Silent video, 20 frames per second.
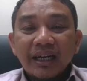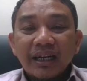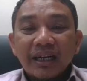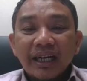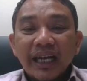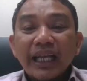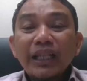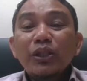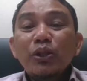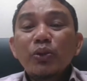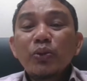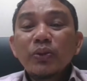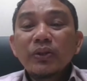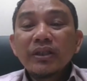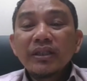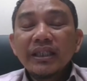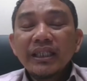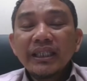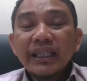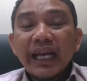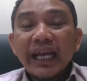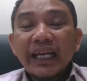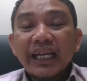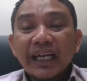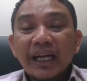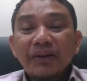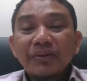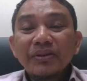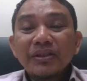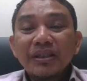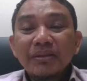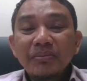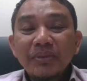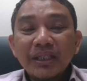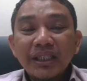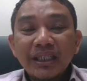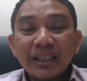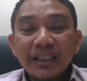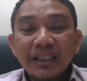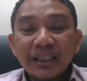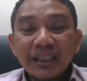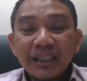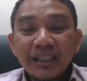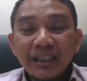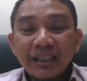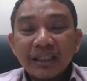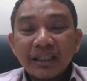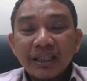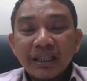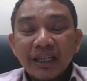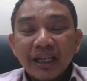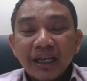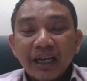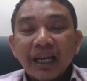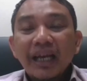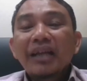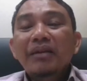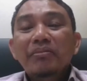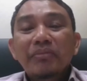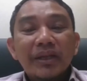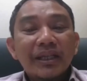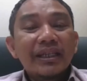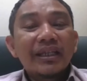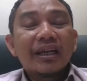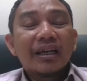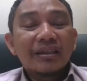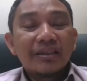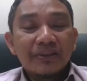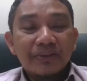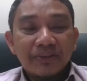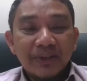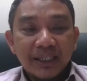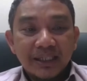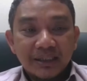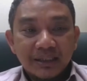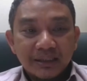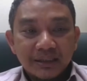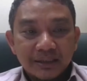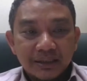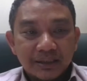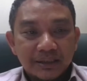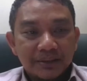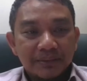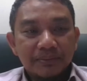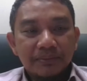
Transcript: ensuring accountability, and many other factors.